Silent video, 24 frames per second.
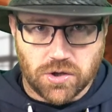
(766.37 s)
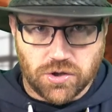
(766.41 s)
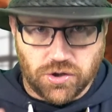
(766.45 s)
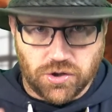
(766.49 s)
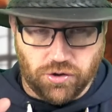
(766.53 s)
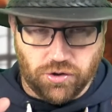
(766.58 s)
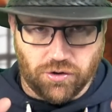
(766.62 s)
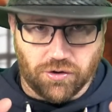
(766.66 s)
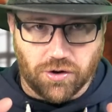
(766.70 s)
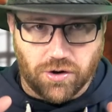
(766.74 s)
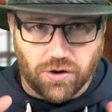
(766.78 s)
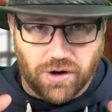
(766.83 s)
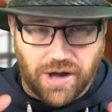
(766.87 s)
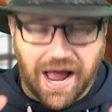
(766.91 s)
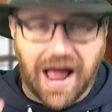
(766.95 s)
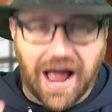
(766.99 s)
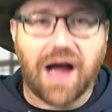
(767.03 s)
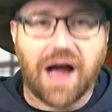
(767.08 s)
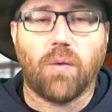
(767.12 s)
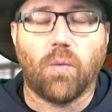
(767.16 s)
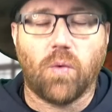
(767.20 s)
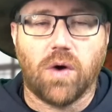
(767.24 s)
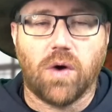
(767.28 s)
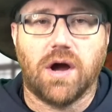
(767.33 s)
you're
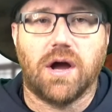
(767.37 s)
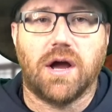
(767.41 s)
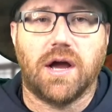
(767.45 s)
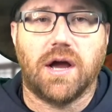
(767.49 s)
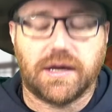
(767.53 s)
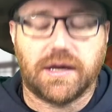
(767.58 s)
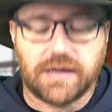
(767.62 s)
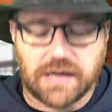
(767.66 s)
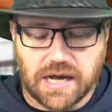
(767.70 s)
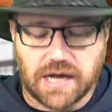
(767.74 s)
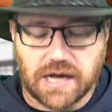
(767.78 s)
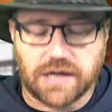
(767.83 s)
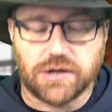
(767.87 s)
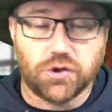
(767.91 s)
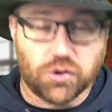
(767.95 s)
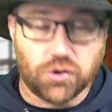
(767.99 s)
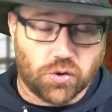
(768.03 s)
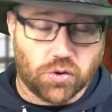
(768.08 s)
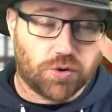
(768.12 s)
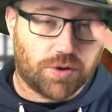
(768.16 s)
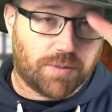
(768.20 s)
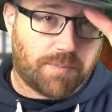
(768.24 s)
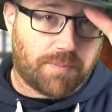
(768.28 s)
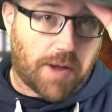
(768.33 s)
at work and
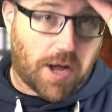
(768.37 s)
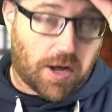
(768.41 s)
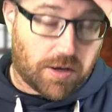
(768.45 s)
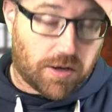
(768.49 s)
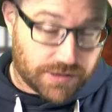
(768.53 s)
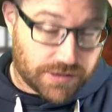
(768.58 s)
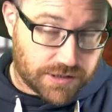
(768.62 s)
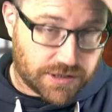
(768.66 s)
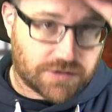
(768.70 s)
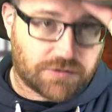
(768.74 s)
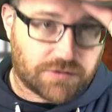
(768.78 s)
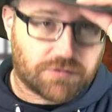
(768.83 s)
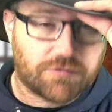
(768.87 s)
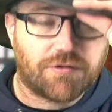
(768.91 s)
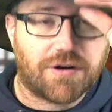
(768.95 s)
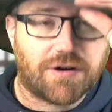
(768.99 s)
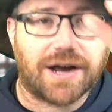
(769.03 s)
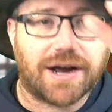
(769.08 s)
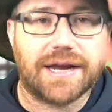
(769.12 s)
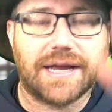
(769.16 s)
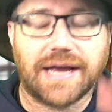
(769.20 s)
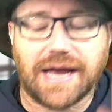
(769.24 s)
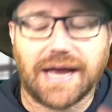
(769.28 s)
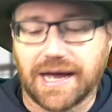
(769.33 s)
you're the boss,
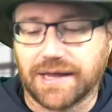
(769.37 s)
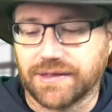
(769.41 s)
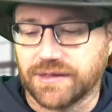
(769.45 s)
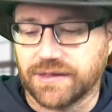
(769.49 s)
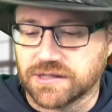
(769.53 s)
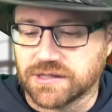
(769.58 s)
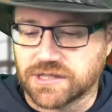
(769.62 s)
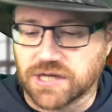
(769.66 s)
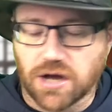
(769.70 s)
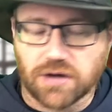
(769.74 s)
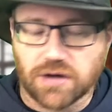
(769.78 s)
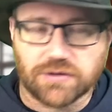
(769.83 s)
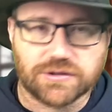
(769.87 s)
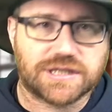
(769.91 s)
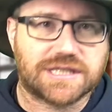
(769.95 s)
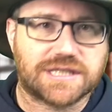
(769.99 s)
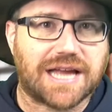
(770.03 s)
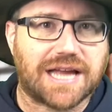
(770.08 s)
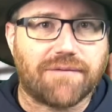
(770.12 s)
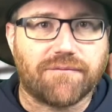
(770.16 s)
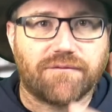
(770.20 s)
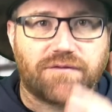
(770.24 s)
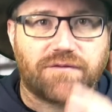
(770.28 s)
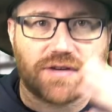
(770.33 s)
right? And there's a whole
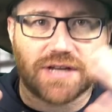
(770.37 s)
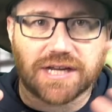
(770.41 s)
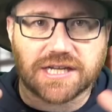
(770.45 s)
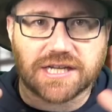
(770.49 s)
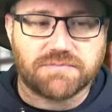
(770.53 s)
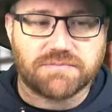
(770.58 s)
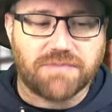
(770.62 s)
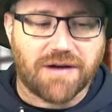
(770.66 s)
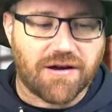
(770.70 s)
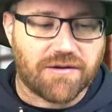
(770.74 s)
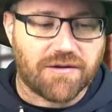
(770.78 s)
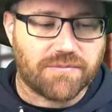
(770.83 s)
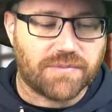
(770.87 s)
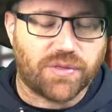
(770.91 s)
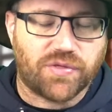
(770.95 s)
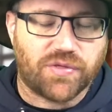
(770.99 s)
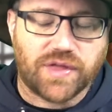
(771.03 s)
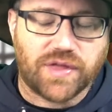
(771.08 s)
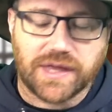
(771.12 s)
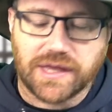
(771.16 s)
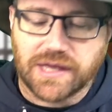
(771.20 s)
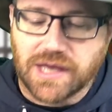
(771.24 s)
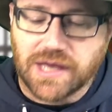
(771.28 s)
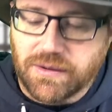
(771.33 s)
Stanford experiment
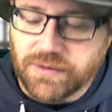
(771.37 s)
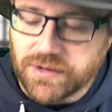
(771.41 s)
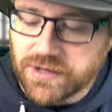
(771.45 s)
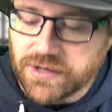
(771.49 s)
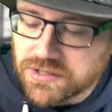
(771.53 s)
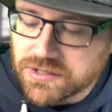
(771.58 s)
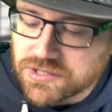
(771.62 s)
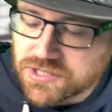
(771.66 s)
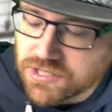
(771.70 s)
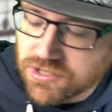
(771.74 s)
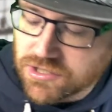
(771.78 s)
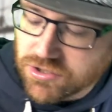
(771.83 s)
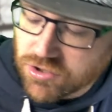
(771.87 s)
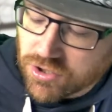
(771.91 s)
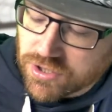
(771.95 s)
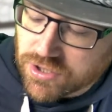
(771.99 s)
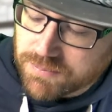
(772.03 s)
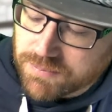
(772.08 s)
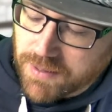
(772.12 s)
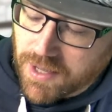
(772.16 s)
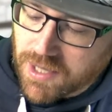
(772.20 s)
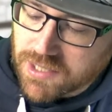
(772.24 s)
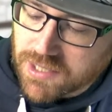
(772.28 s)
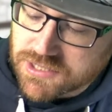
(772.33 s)
thing going on. So you're
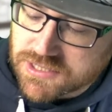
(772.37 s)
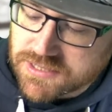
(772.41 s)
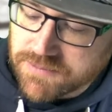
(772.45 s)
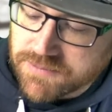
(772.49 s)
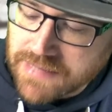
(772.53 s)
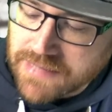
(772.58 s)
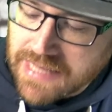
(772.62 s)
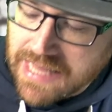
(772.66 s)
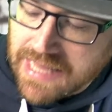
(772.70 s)
the boss